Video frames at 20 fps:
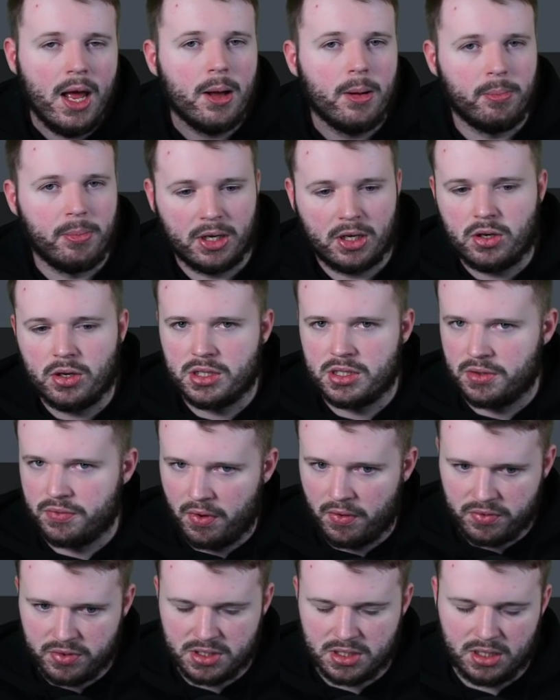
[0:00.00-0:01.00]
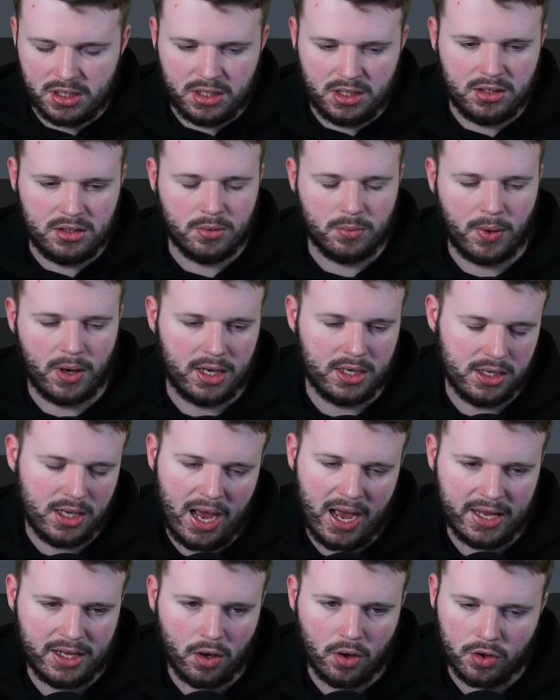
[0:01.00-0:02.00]
because of obviously the way that
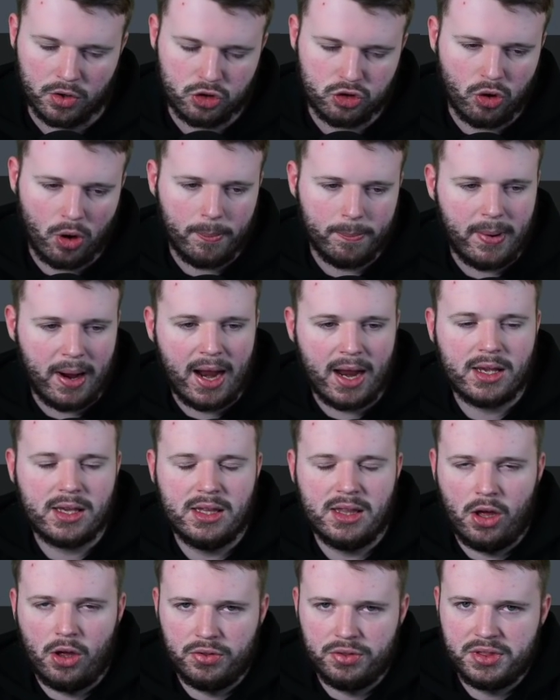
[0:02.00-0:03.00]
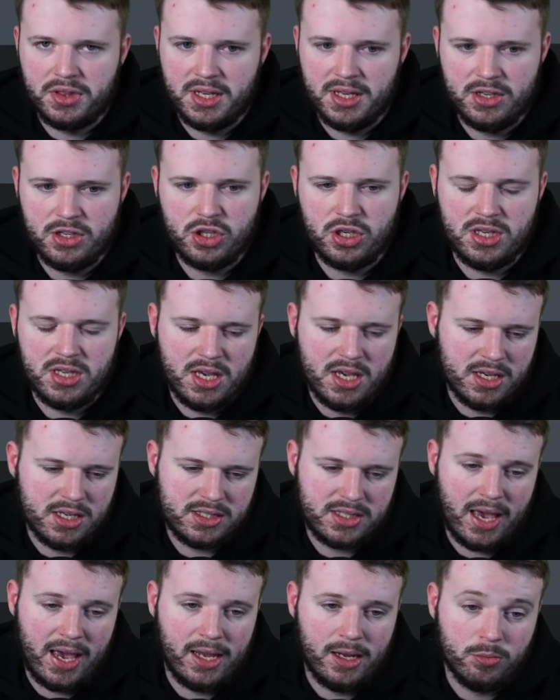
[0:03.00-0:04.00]
AI dropped back on this year's
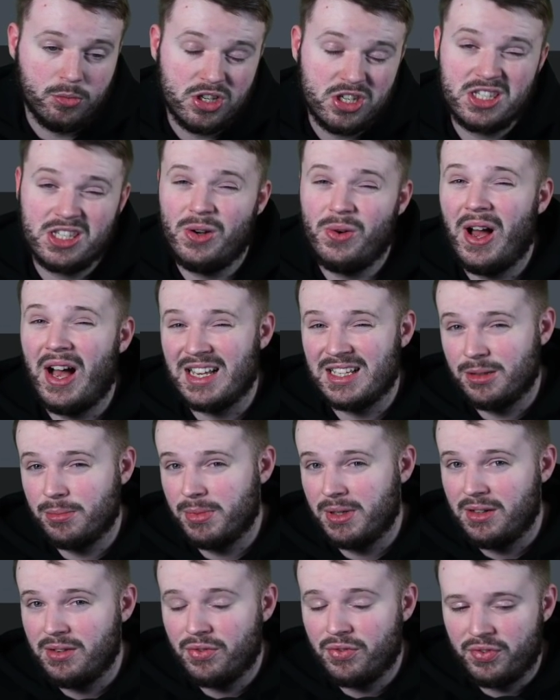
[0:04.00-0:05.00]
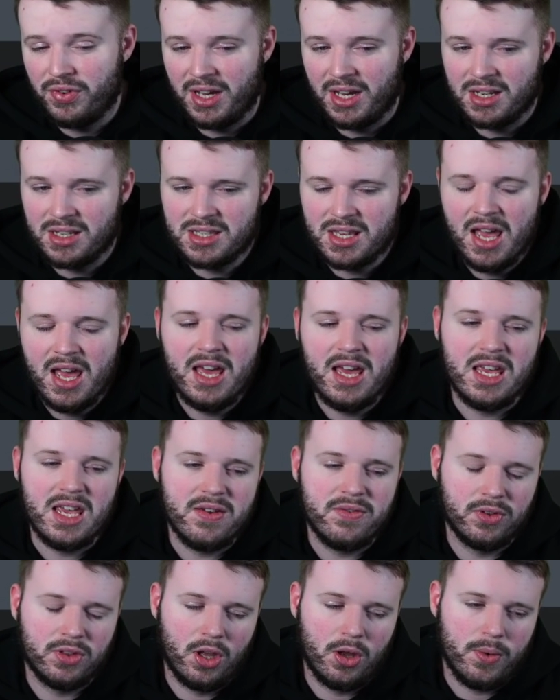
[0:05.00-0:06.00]
game, which still hasn't been fixed,
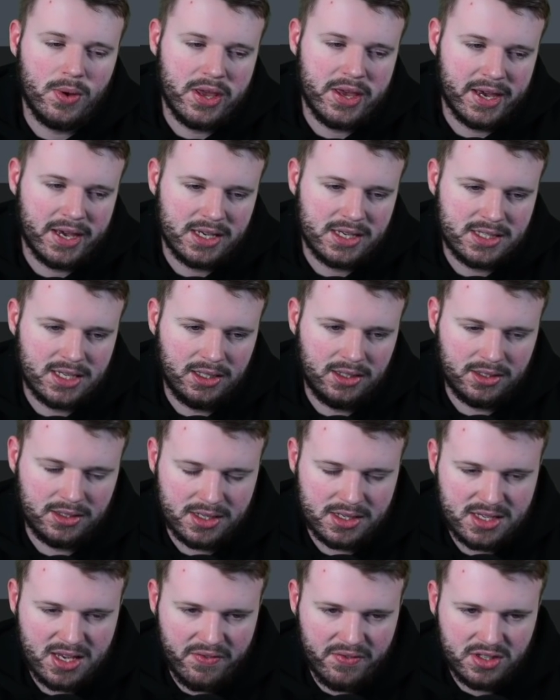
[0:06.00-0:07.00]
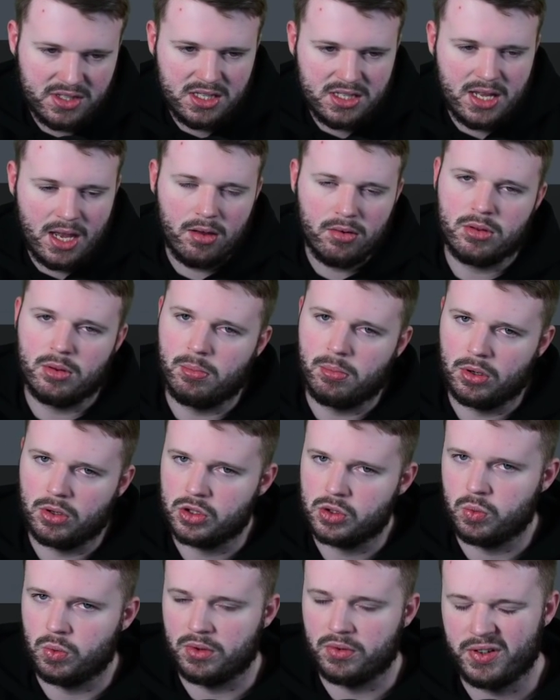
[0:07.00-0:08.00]
even though EA said that the 70 depth and plus
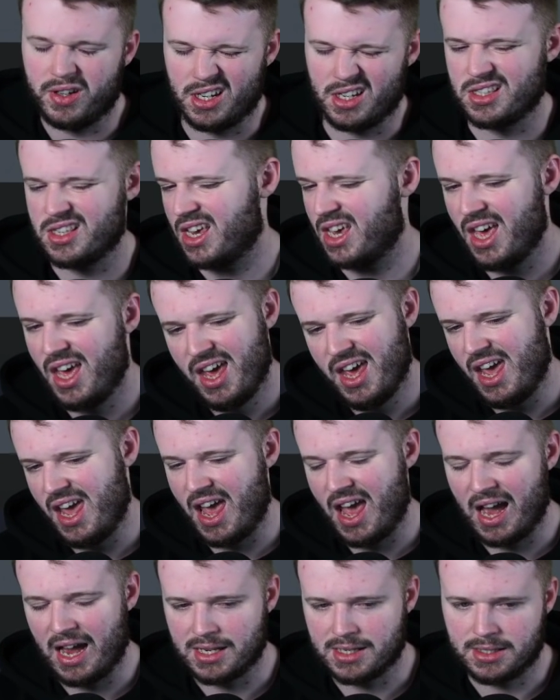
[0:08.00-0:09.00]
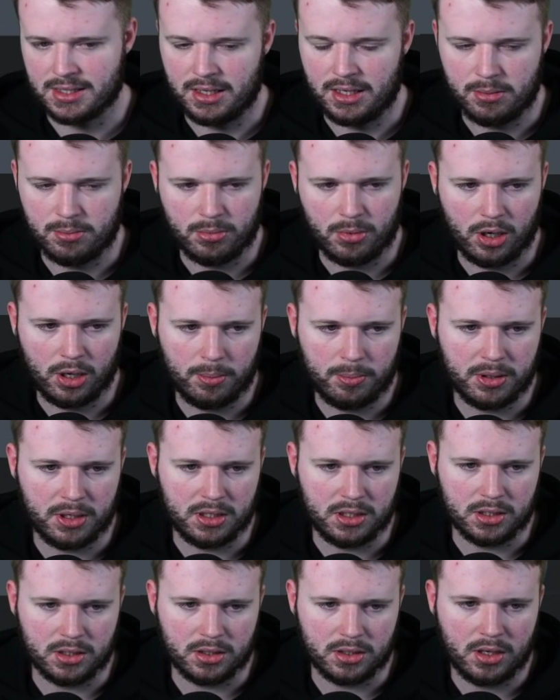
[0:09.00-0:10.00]
would fix it. It hasn't, in my
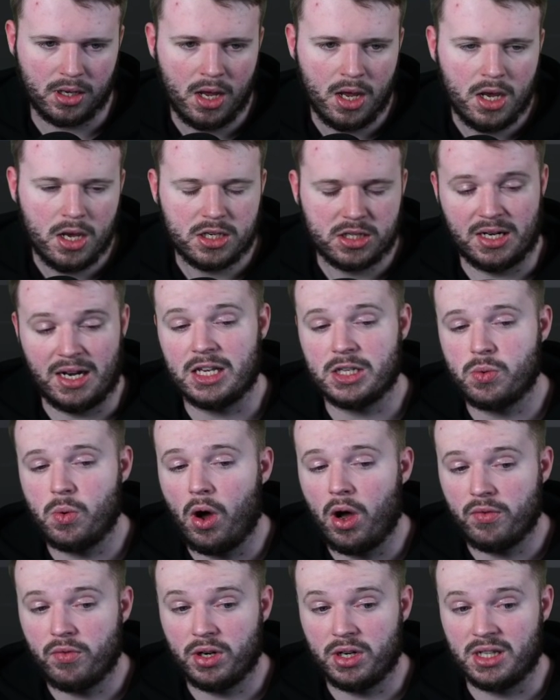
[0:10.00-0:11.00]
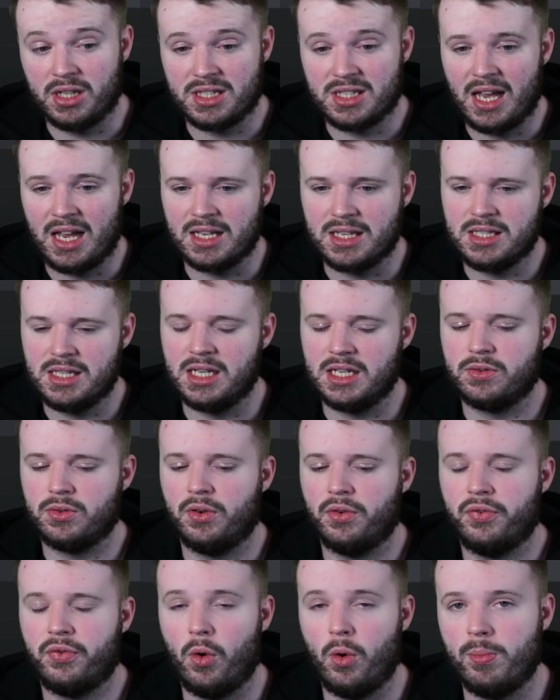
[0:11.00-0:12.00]
opinion. So that's what I run on the tactics for the
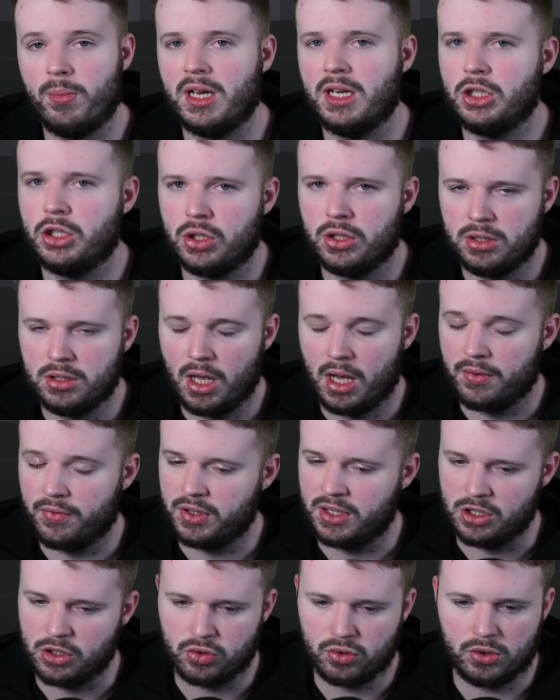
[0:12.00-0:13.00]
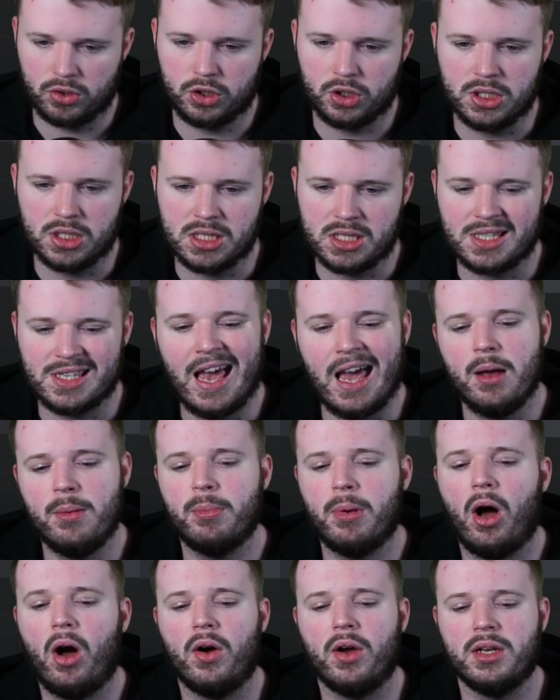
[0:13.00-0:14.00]
formation, for the instructions. Get in
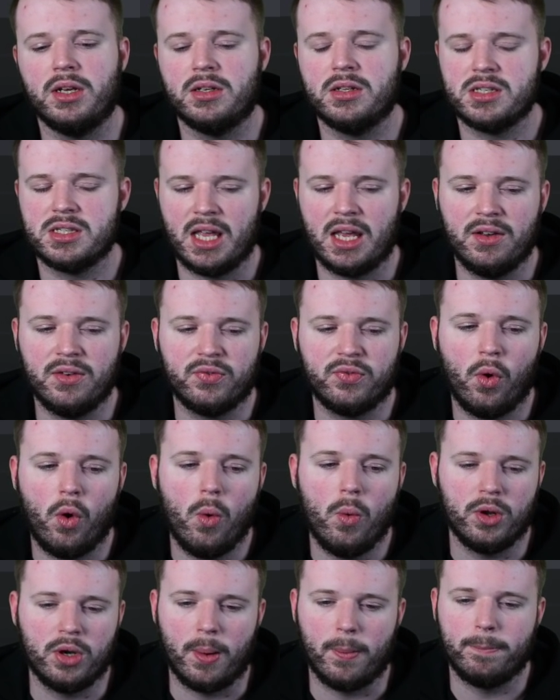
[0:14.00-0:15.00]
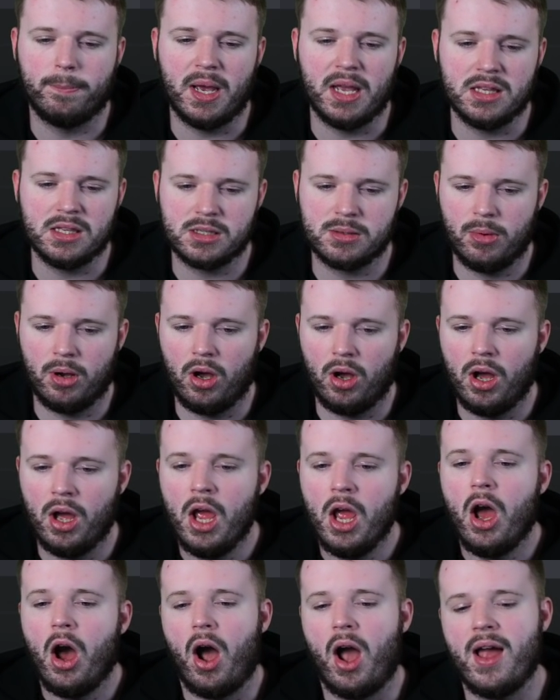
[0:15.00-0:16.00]
behind, stay forward on Benzema.
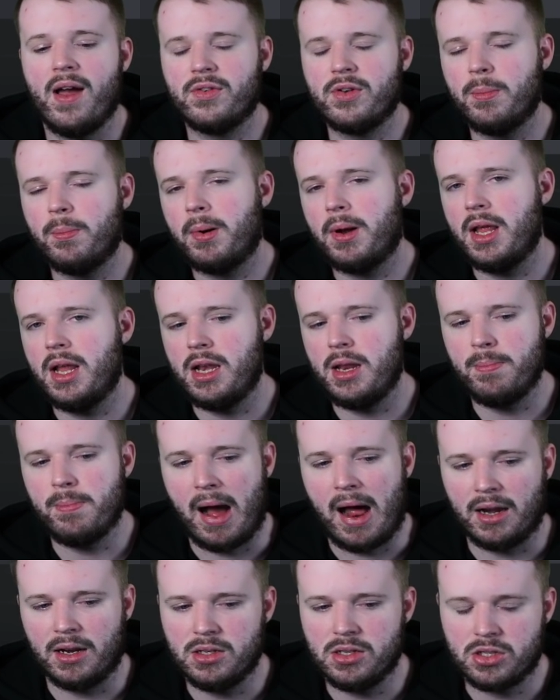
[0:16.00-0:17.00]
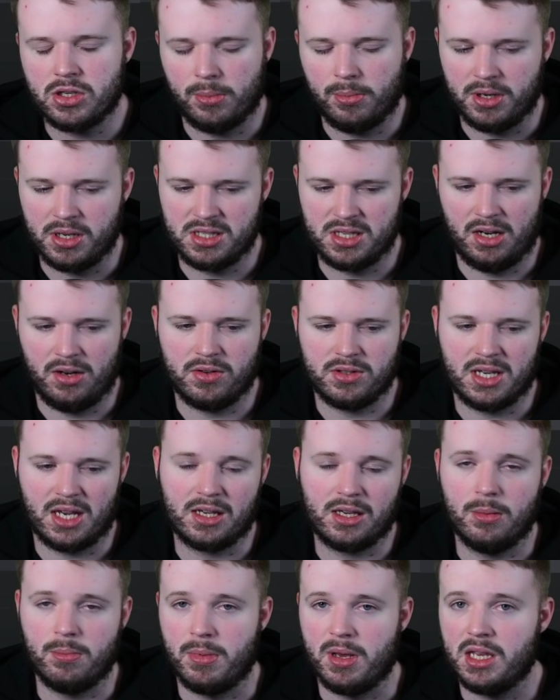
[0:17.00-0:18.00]
I have completely balanced on my centre
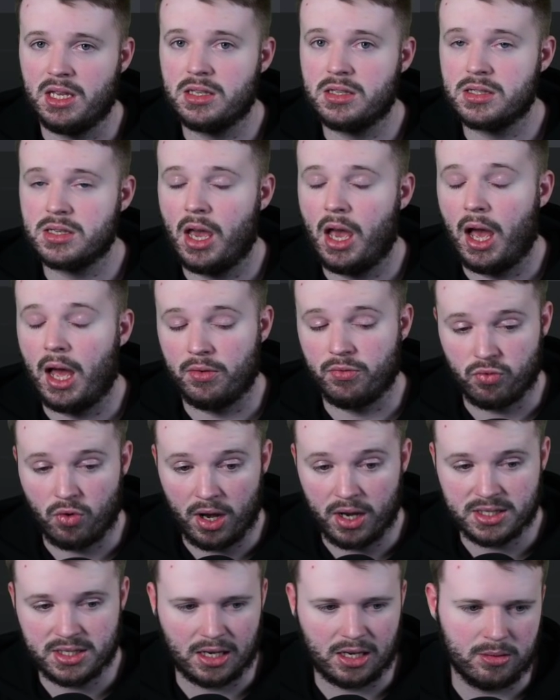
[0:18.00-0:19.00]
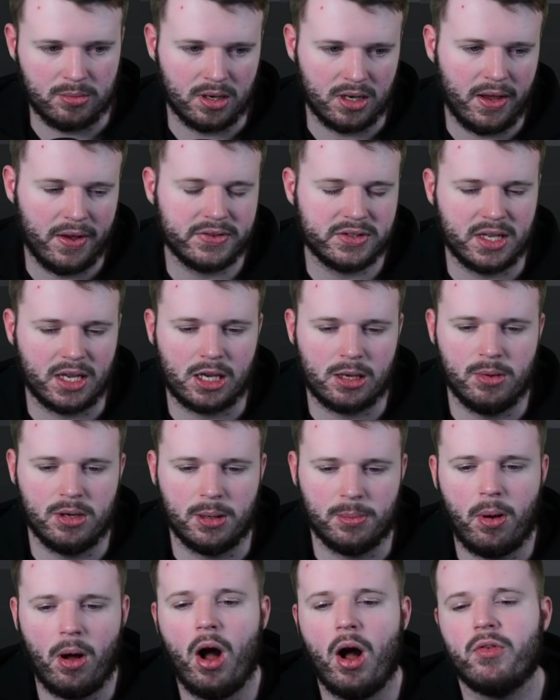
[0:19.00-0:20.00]
attacking mids and right attacking mid, left attacking mid,
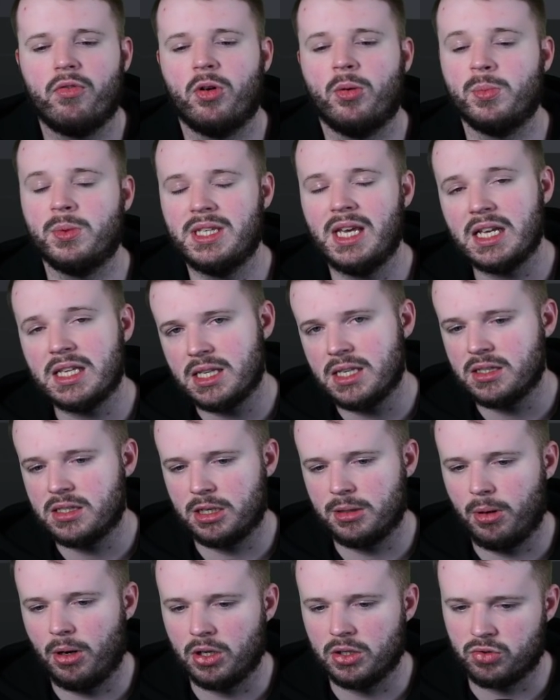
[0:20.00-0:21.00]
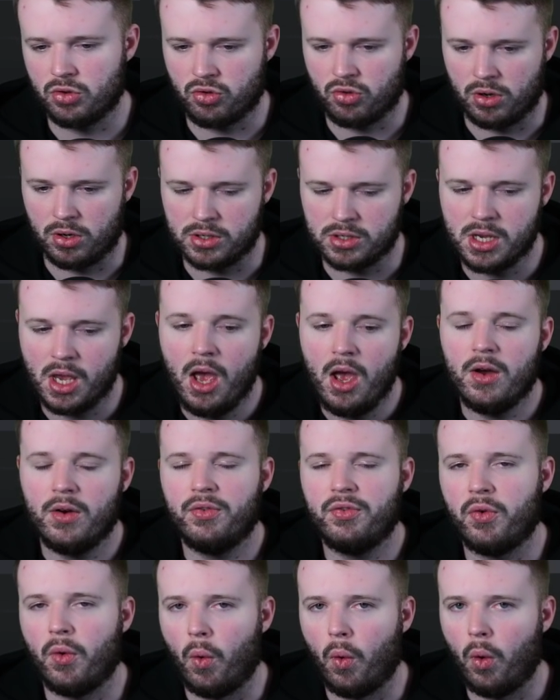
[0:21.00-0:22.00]
apart from getting to the box across
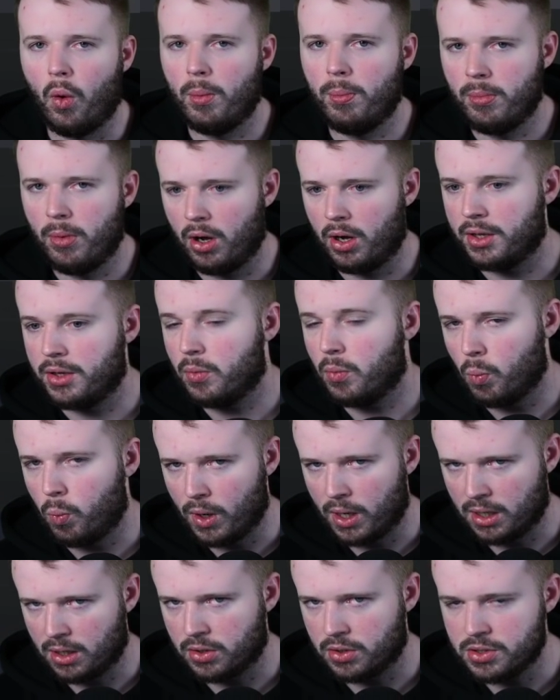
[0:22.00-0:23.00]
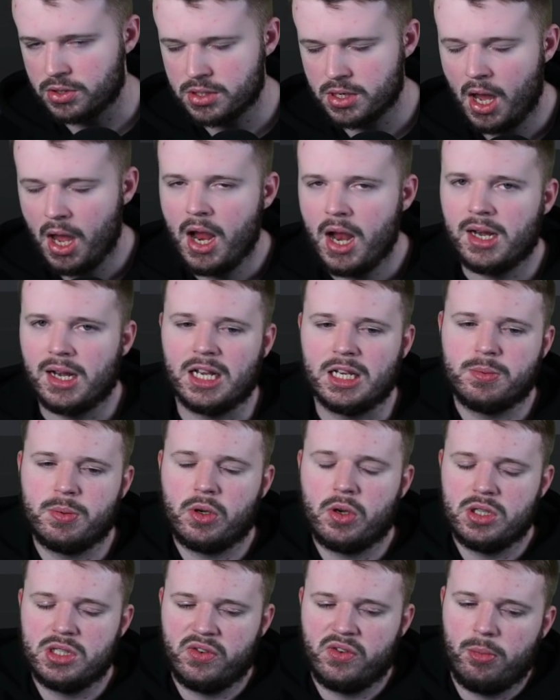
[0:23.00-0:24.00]
for my wingers. That's
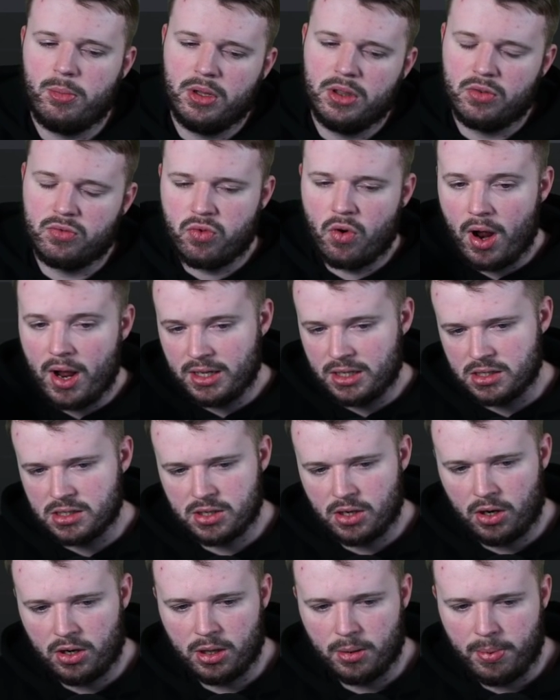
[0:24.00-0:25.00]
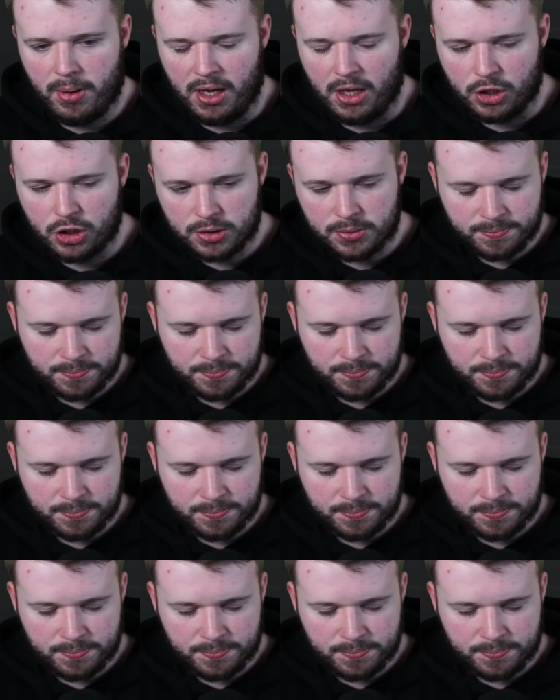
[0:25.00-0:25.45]
because if I'm on the right hand side of the pitch,